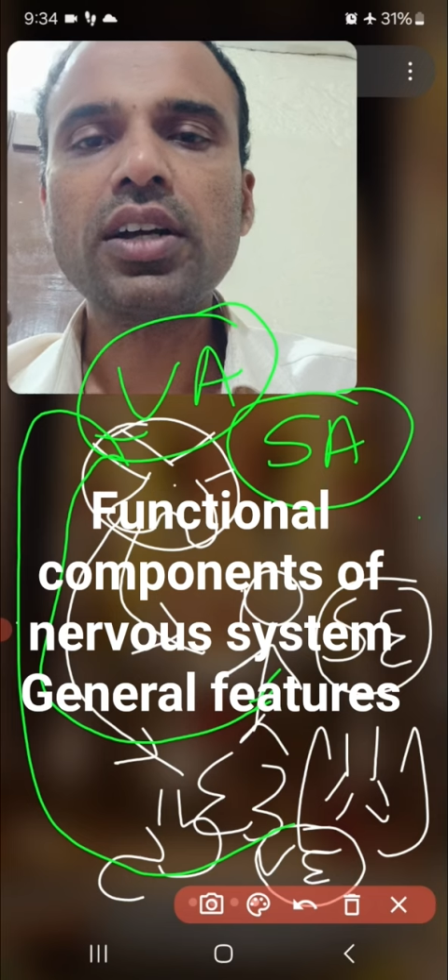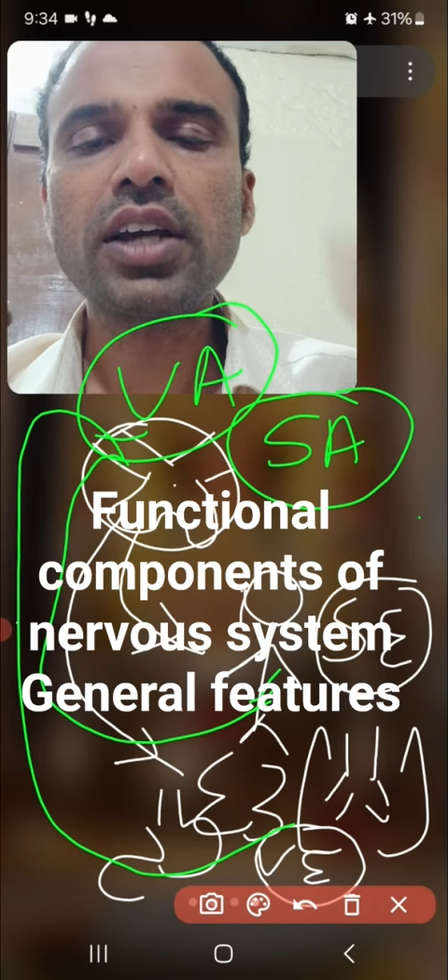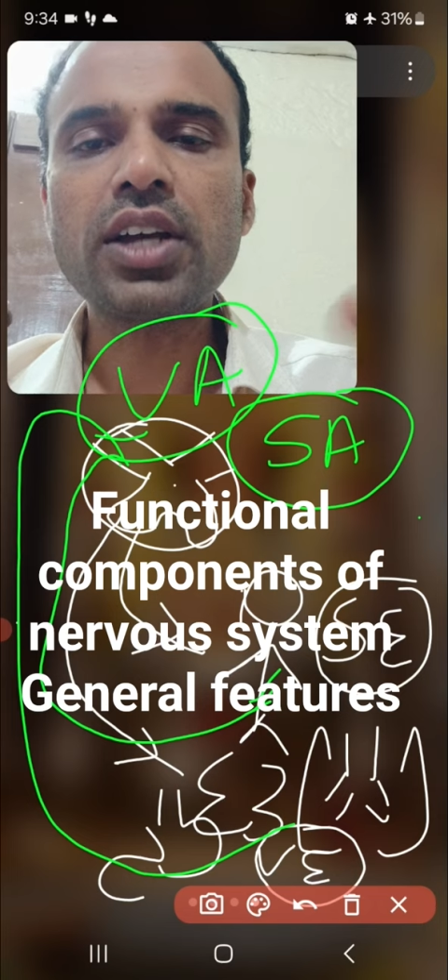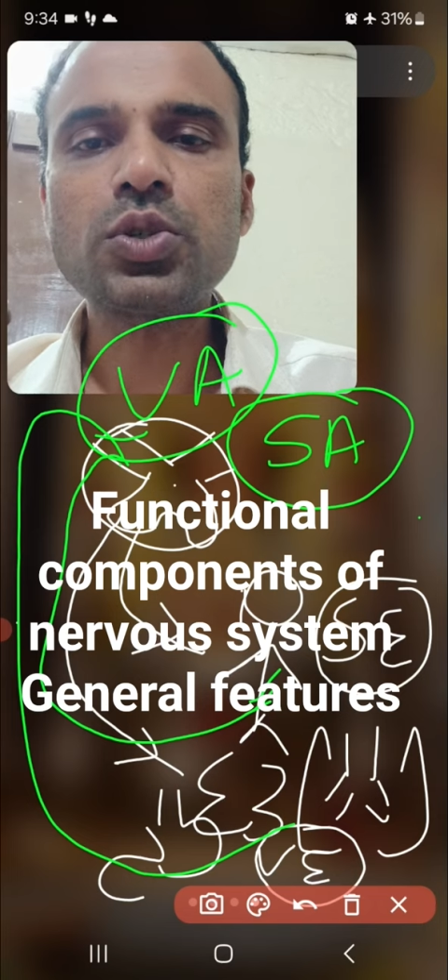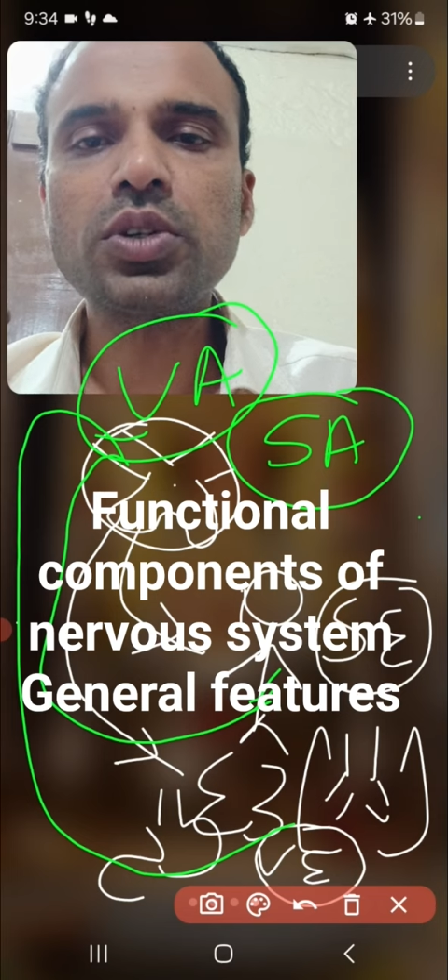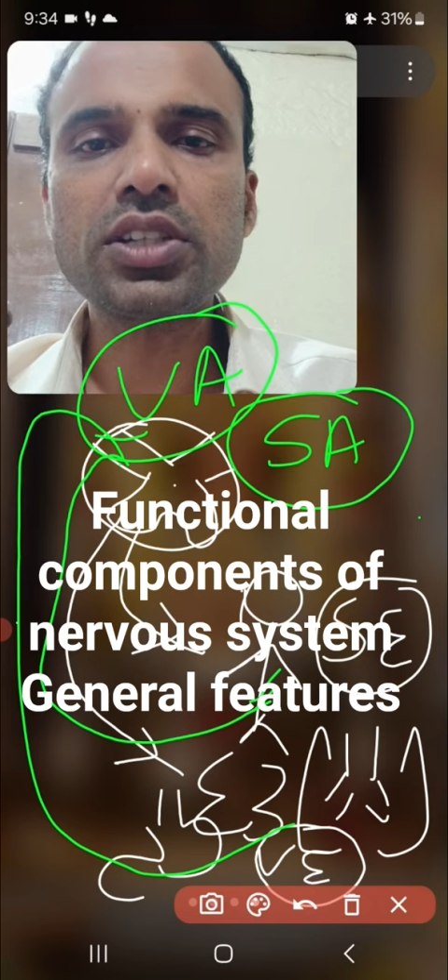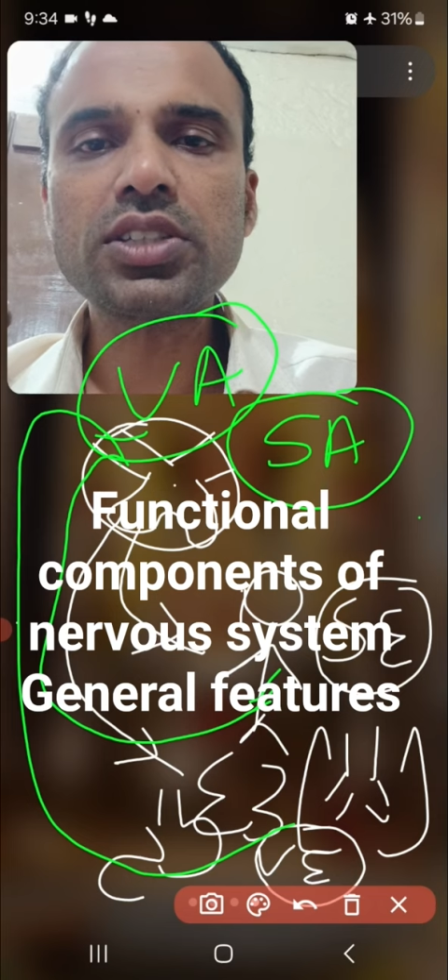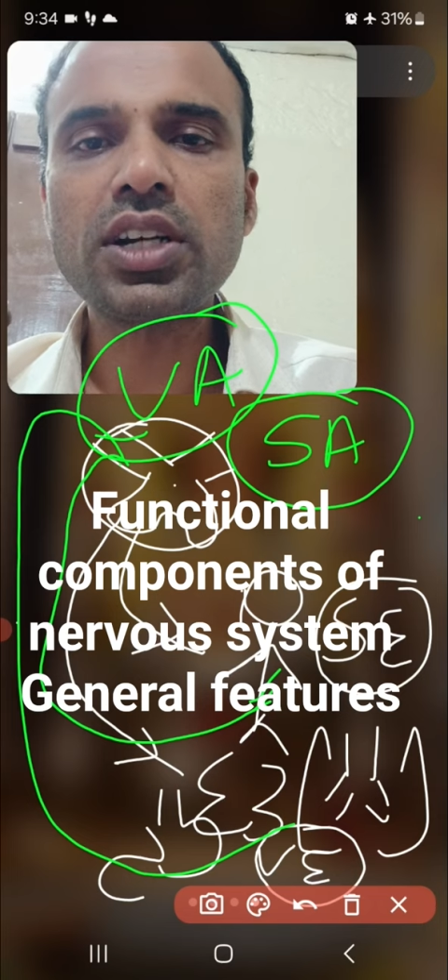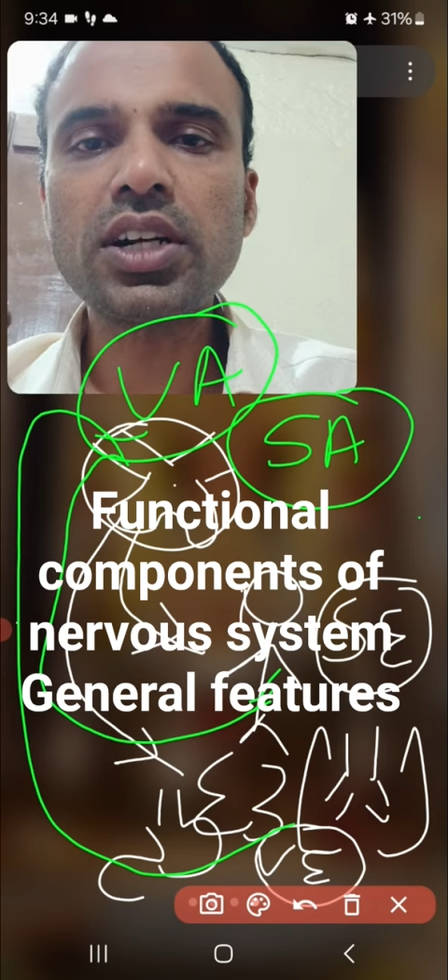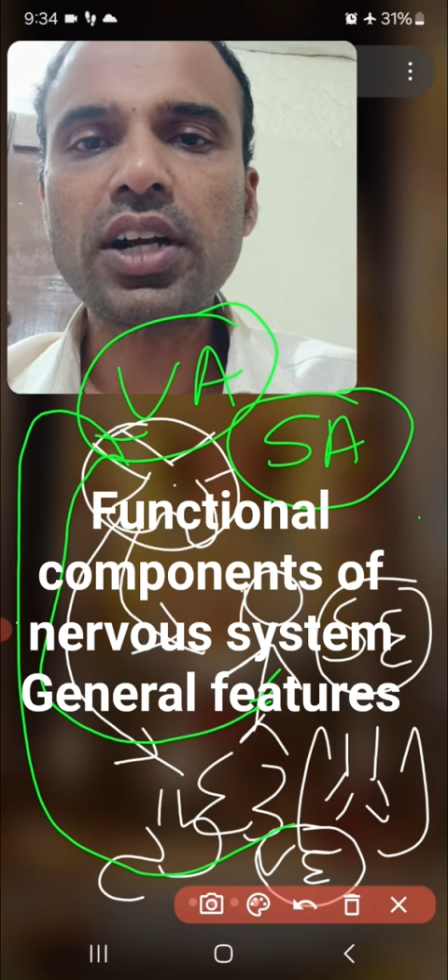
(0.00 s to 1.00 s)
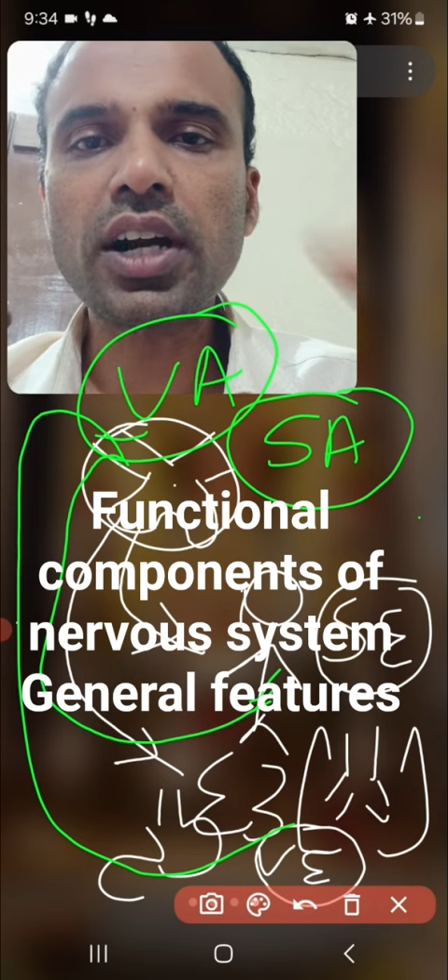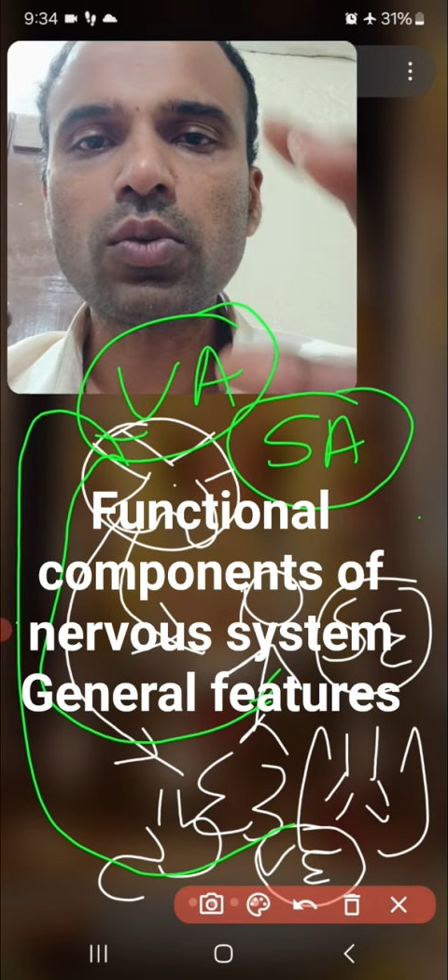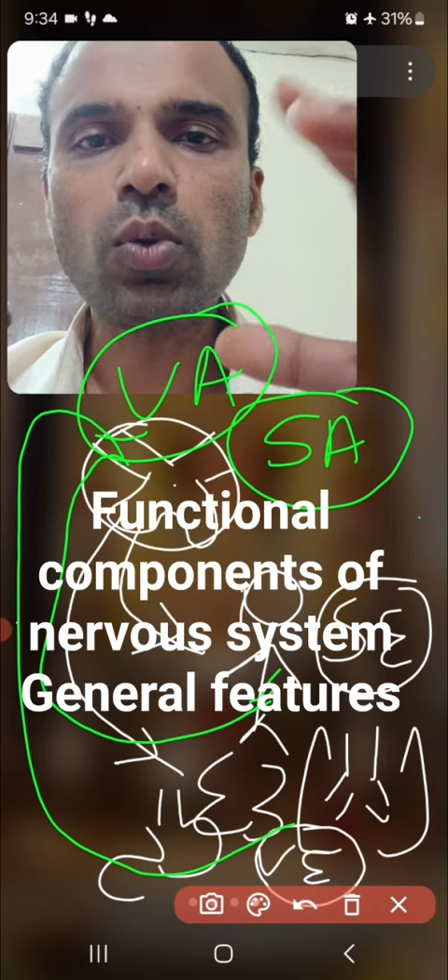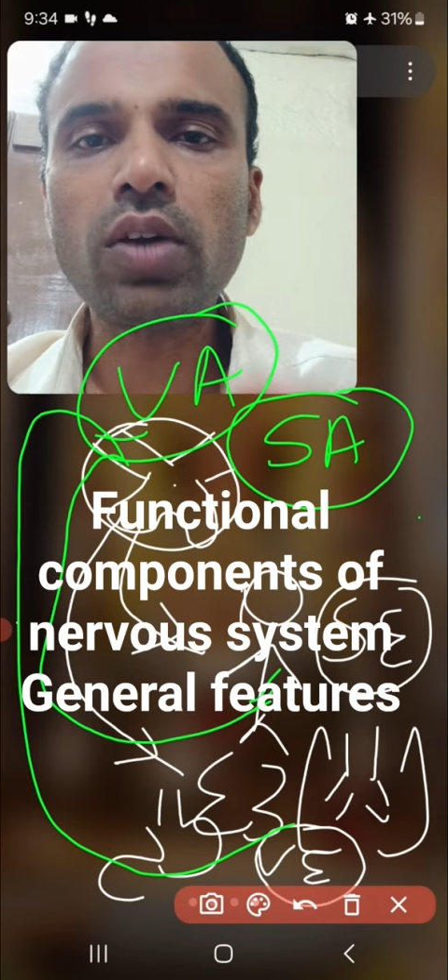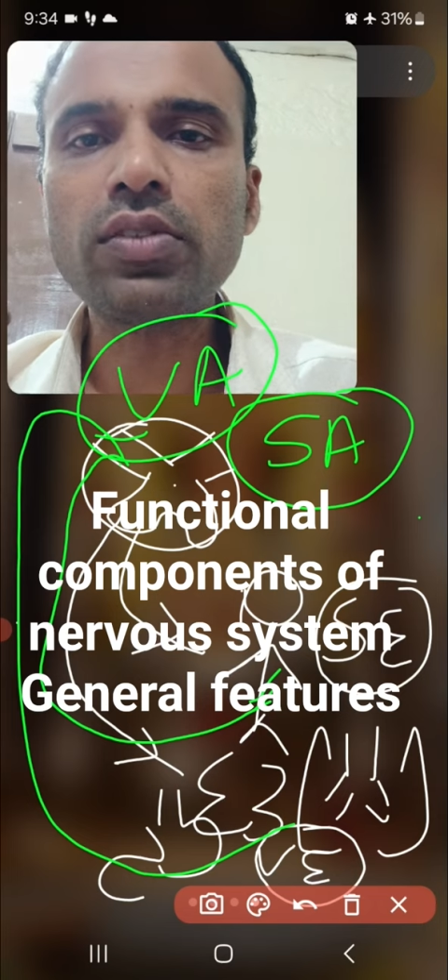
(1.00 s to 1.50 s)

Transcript: gastrointestinal tract, wall